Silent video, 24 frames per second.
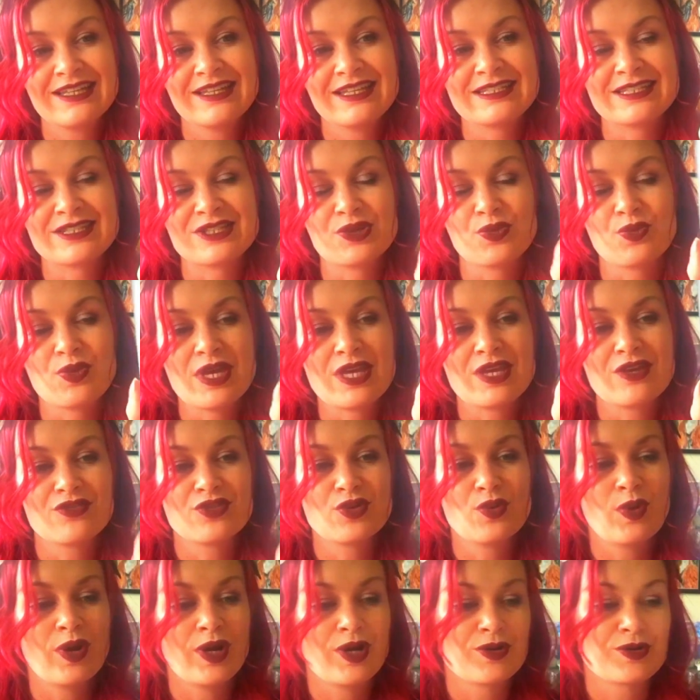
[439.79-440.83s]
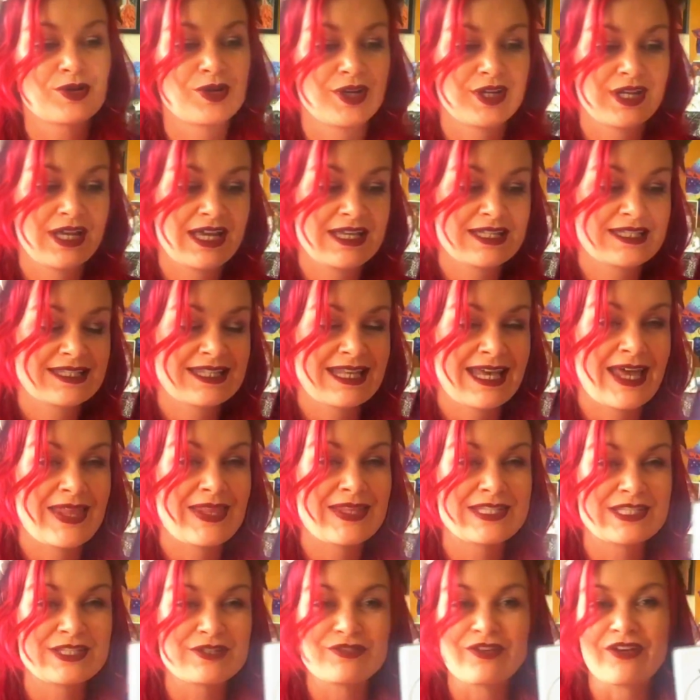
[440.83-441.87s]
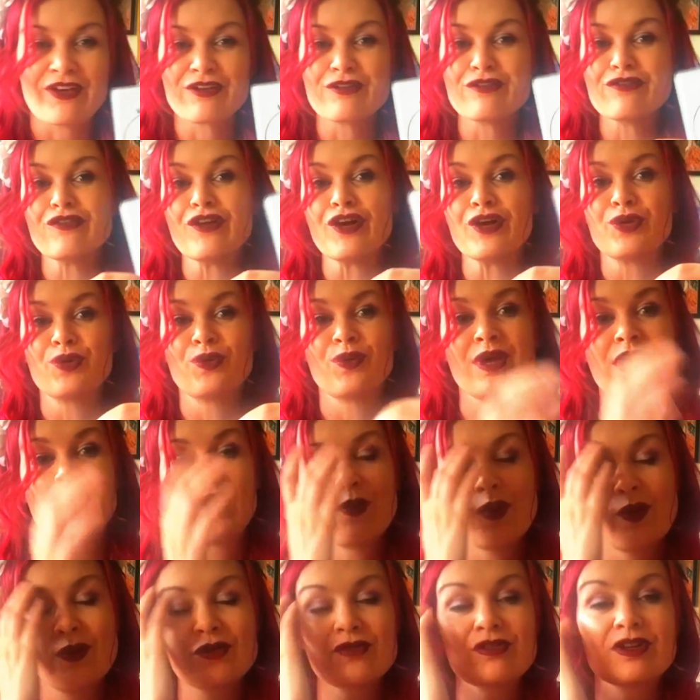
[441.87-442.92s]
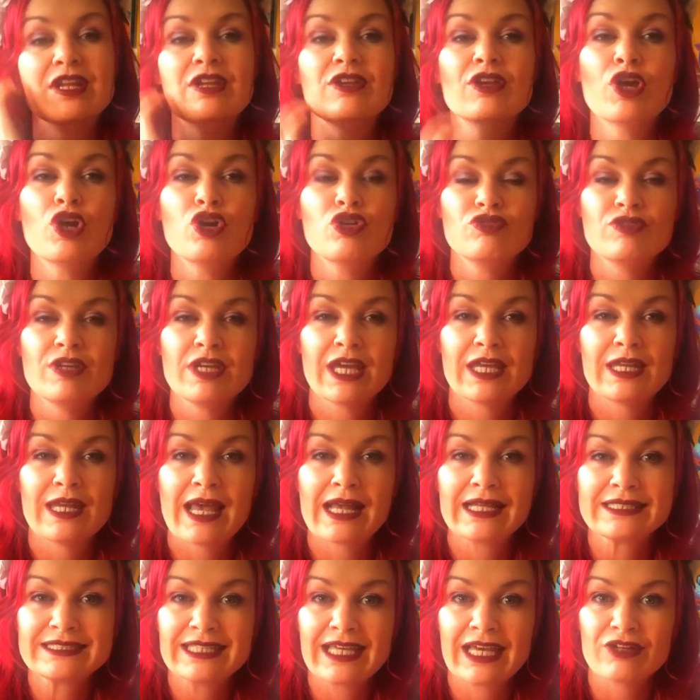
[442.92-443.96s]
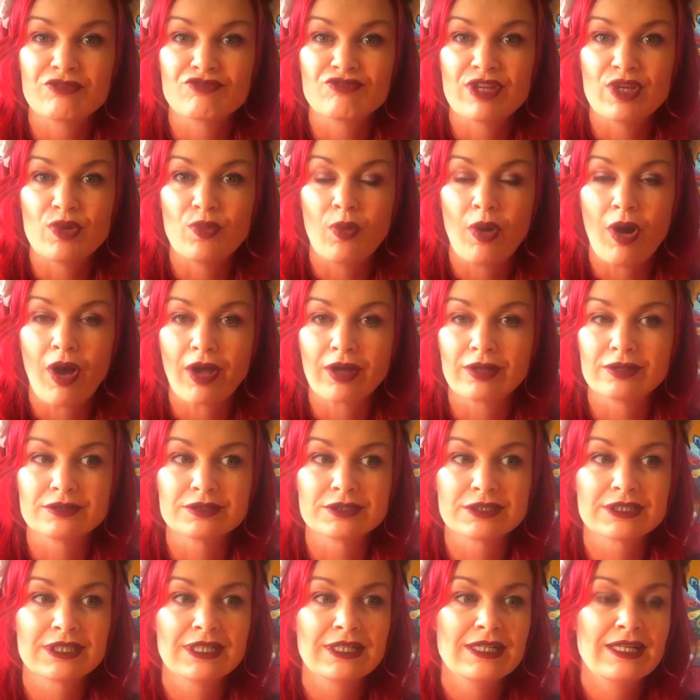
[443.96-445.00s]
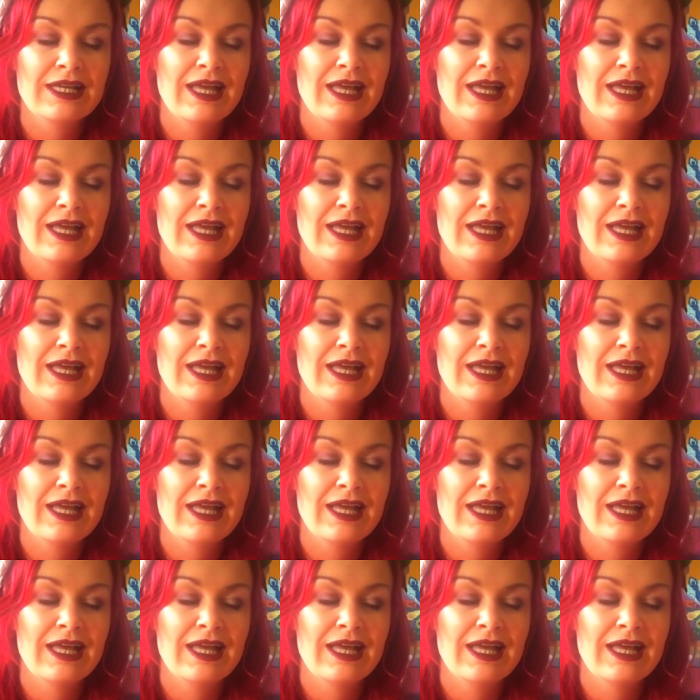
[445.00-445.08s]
This is the week of the Wild Goddess, and this is a very fun week where we really reconnect and rewild.